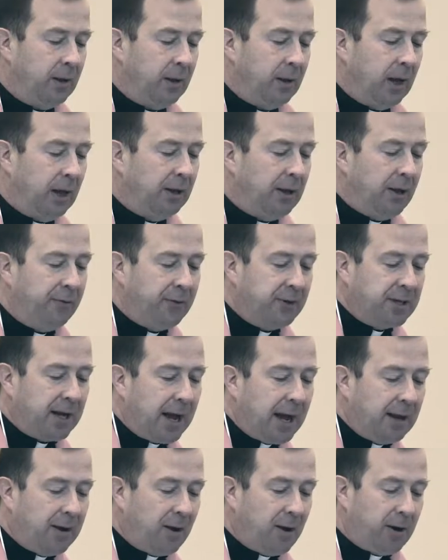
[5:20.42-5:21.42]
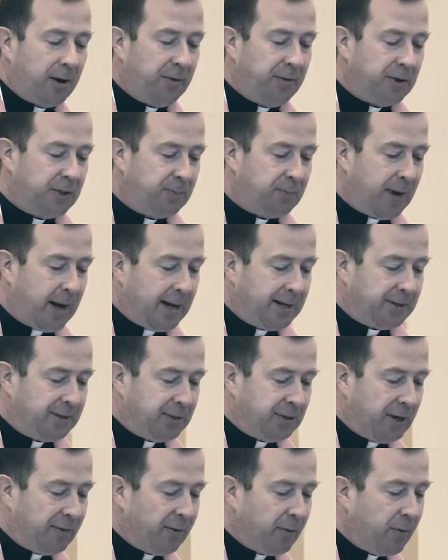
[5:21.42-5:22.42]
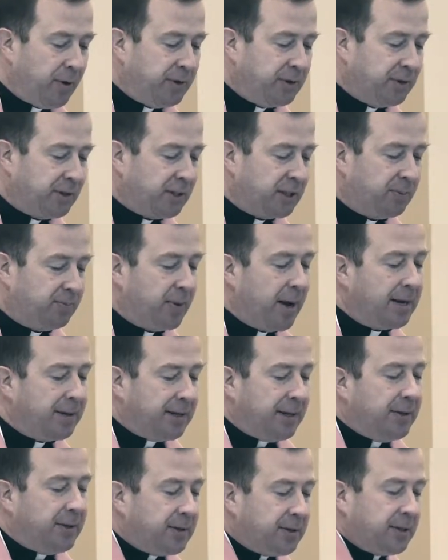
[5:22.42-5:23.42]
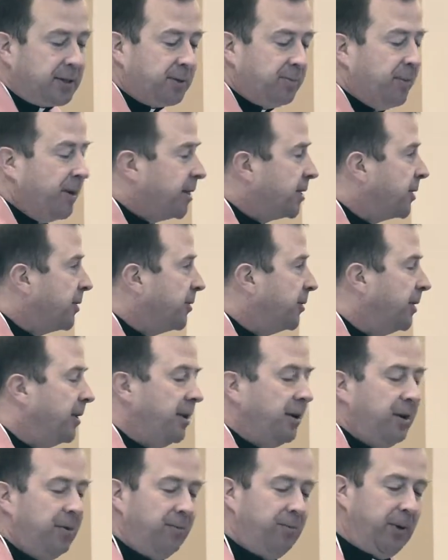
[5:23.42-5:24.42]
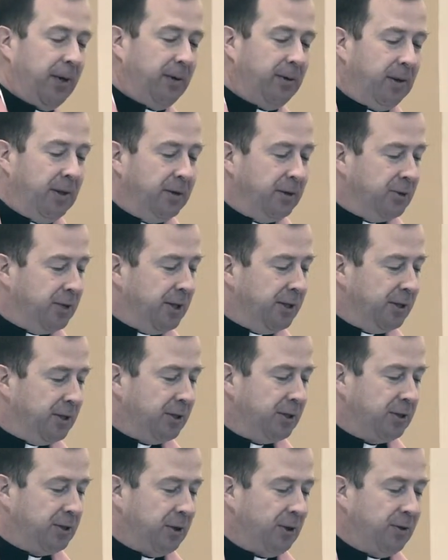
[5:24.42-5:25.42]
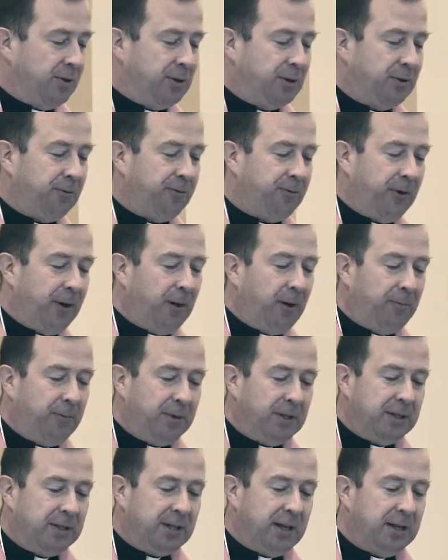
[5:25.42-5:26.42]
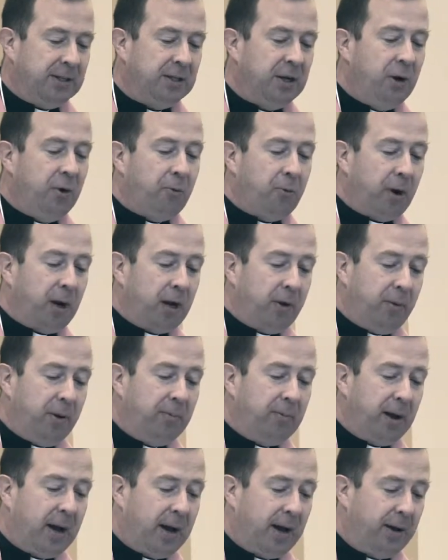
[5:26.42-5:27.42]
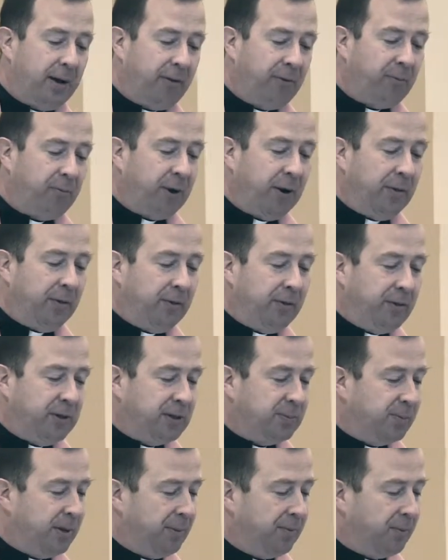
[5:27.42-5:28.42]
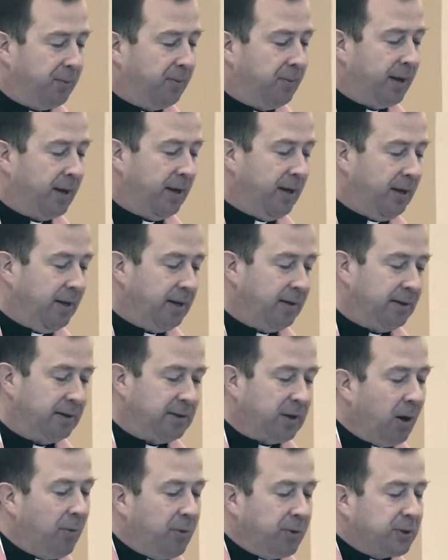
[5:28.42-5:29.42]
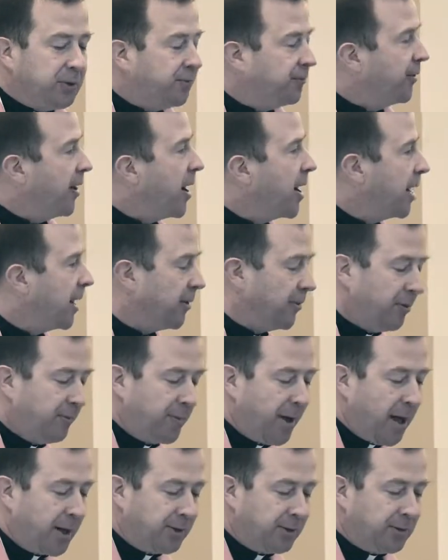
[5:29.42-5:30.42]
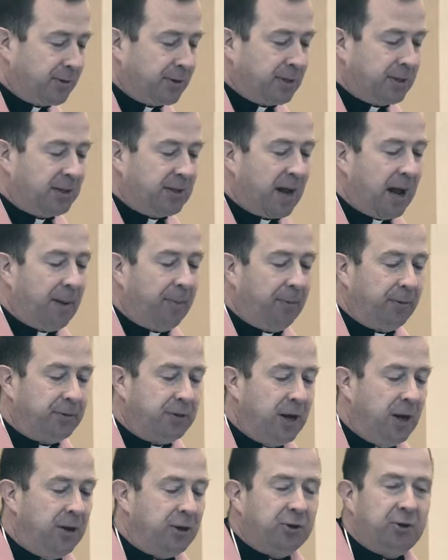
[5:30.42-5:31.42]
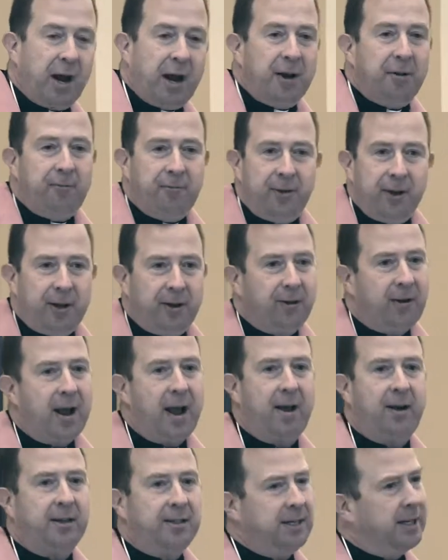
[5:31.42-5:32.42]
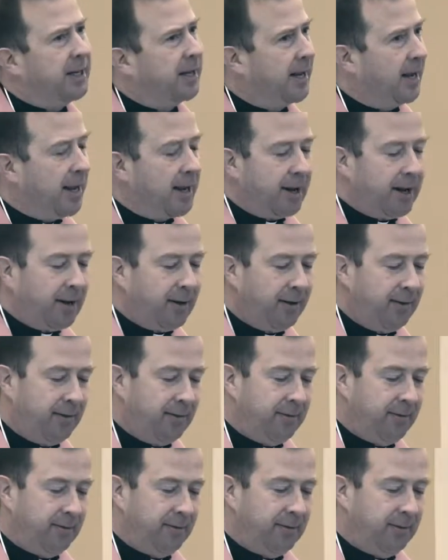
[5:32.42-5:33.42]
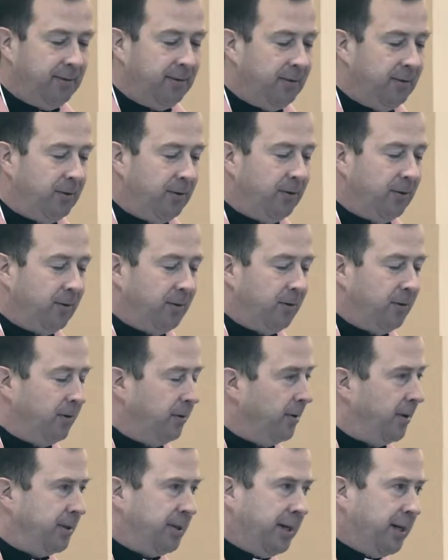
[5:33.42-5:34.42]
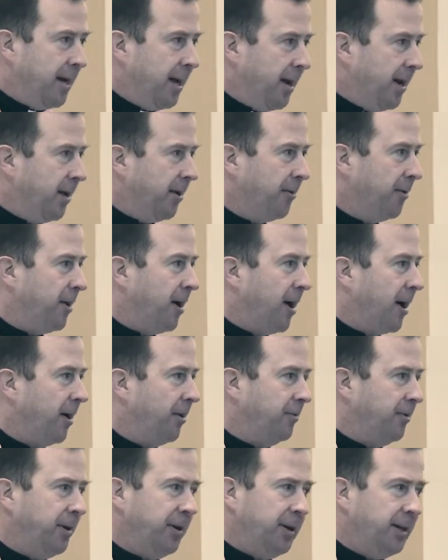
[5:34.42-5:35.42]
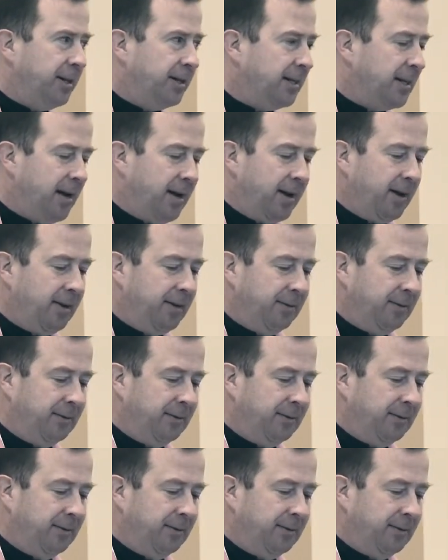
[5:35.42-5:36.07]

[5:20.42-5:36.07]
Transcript: I love the dialogue in this passage. Everyone's expecting the dismissal, but Jesus turns to Philip and says, where can we buy enough bread that these people may eat? It's almost funny to imagine the disciples trying to figure out, is he kidding? Is he kidding or not? What did he say?